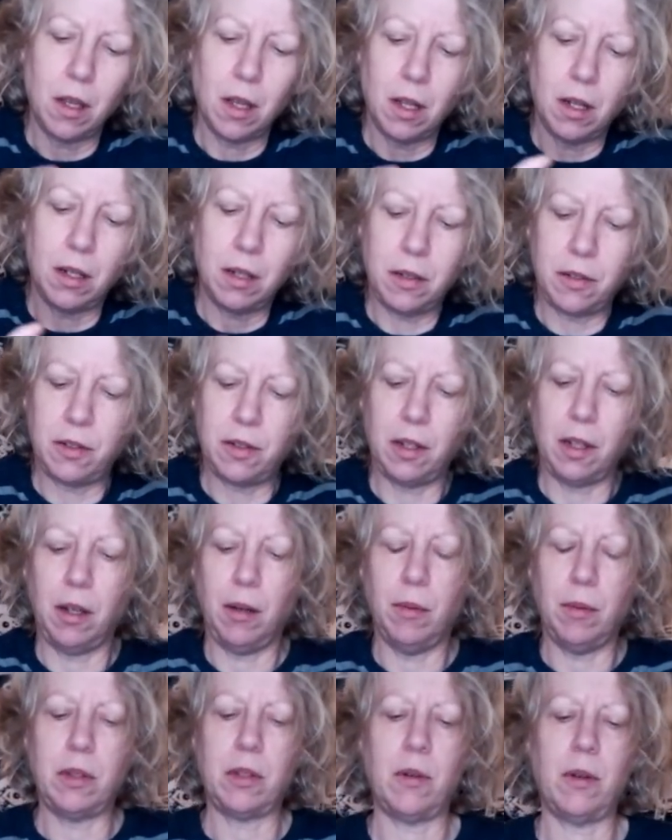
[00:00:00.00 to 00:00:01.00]
Let's
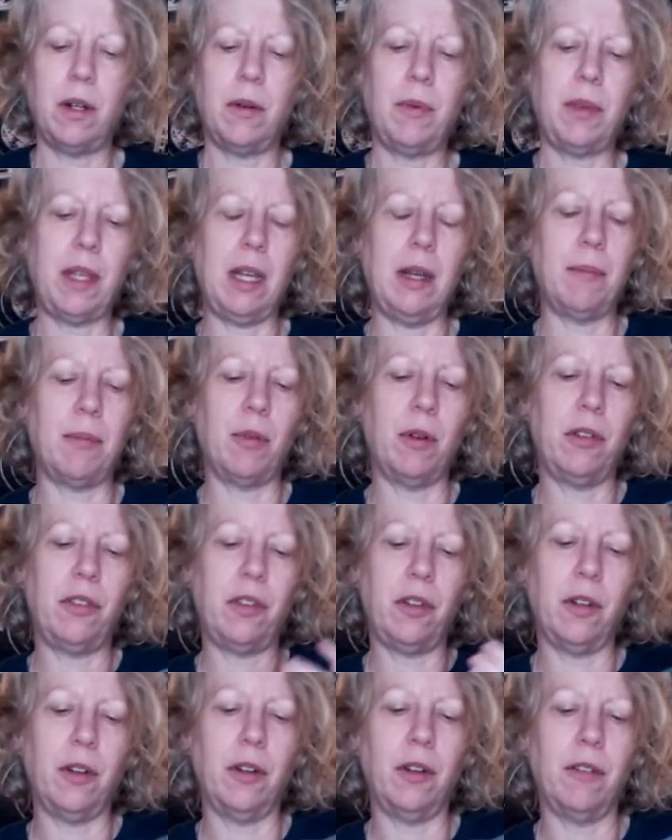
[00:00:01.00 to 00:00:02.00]
see what's going on with the
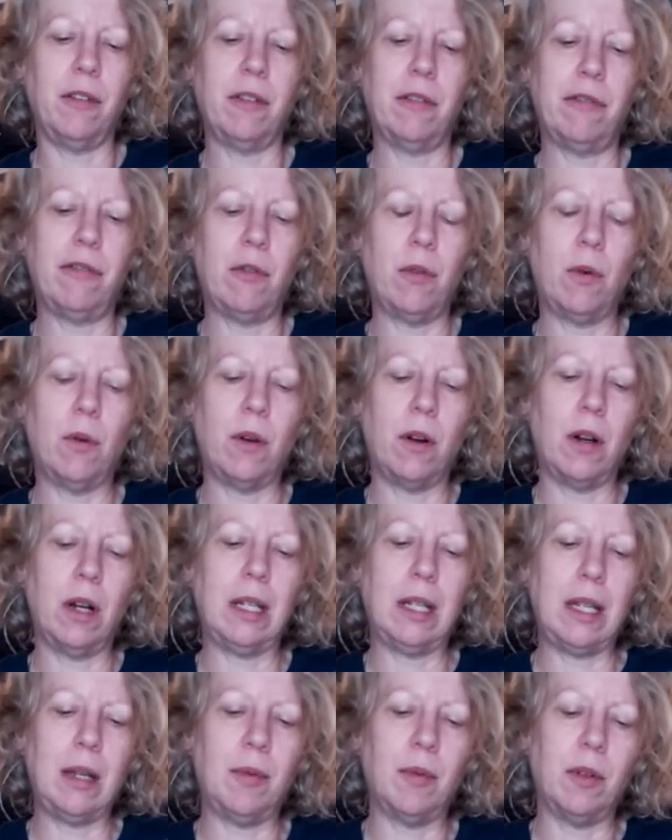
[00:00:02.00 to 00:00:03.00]
Empress here for
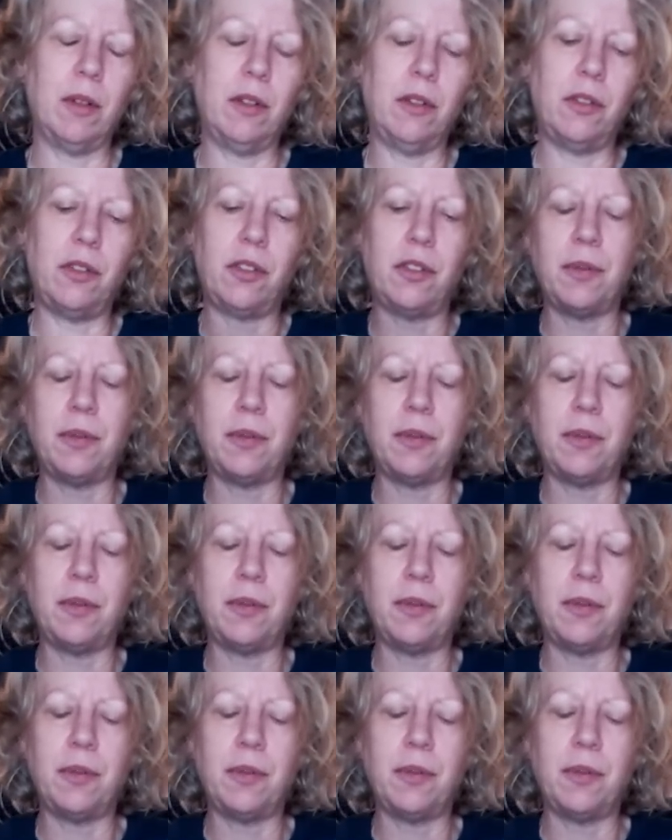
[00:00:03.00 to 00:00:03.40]
Libras.